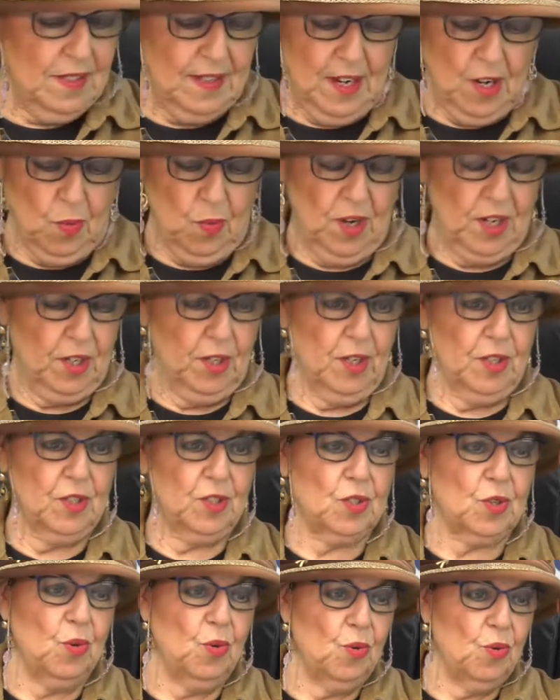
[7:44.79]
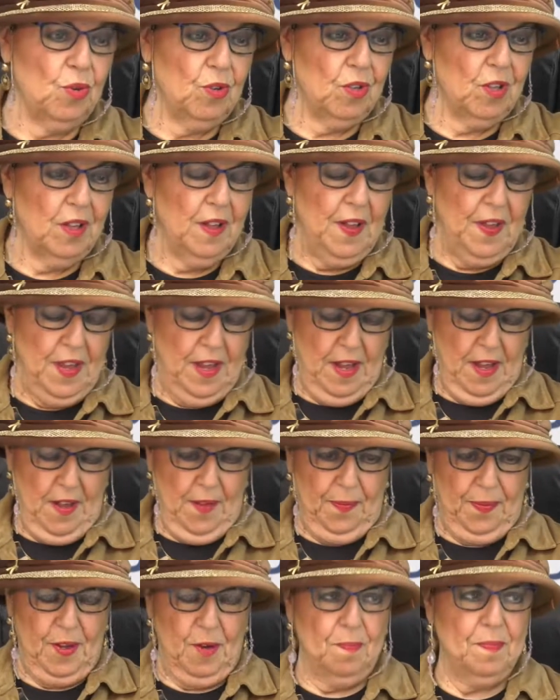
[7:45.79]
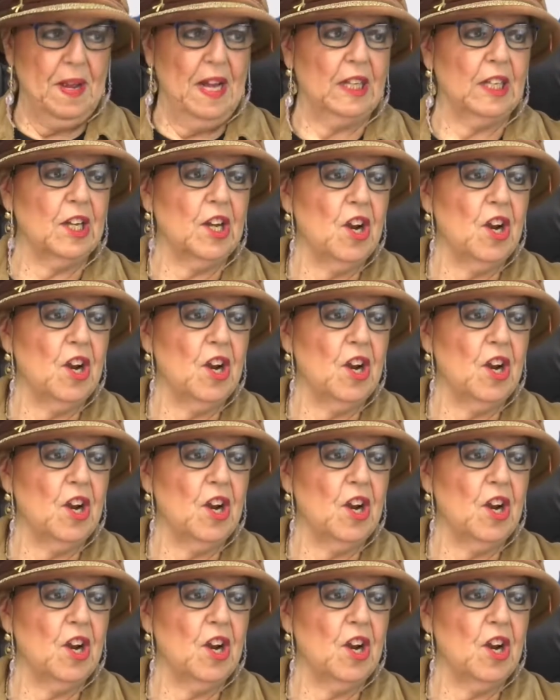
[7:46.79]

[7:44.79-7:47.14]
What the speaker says: They don't want to go to school, their belly